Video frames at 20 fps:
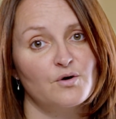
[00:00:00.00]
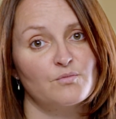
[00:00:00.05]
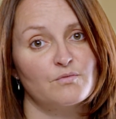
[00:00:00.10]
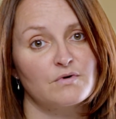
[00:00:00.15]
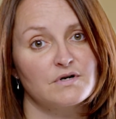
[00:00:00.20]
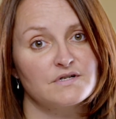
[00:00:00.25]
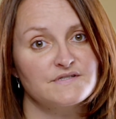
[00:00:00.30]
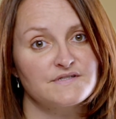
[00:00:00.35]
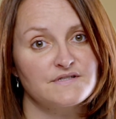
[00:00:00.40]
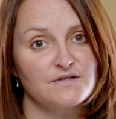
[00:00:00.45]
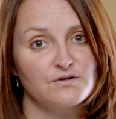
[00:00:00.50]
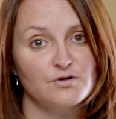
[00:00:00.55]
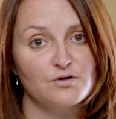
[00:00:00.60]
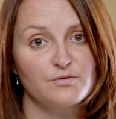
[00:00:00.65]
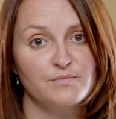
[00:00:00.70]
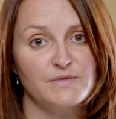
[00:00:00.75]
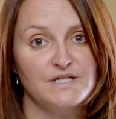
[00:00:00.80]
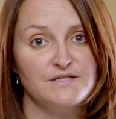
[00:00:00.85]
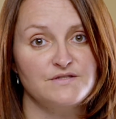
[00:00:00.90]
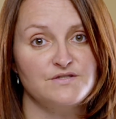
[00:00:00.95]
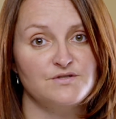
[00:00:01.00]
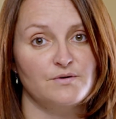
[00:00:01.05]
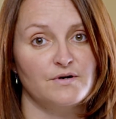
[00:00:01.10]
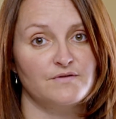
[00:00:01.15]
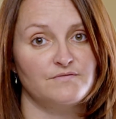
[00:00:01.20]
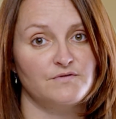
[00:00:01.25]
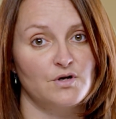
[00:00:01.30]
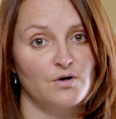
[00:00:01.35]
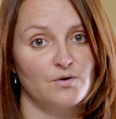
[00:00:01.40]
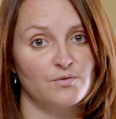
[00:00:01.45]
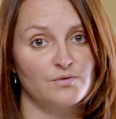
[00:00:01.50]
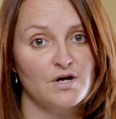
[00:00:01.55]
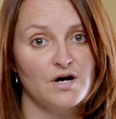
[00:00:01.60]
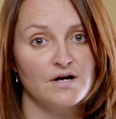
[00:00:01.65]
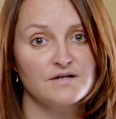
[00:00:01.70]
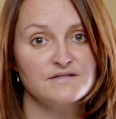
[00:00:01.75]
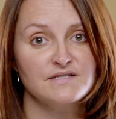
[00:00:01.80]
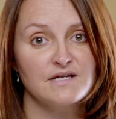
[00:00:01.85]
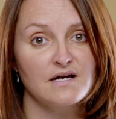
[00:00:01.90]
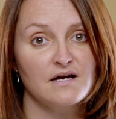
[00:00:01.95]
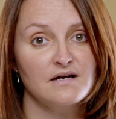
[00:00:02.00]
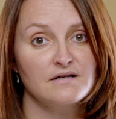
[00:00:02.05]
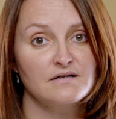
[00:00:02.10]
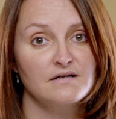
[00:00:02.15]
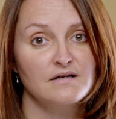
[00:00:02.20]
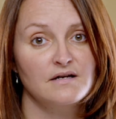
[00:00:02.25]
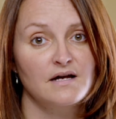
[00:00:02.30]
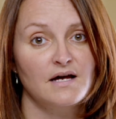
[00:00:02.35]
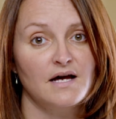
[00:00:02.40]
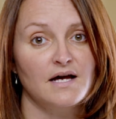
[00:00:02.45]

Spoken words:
where 0 means you have no nausea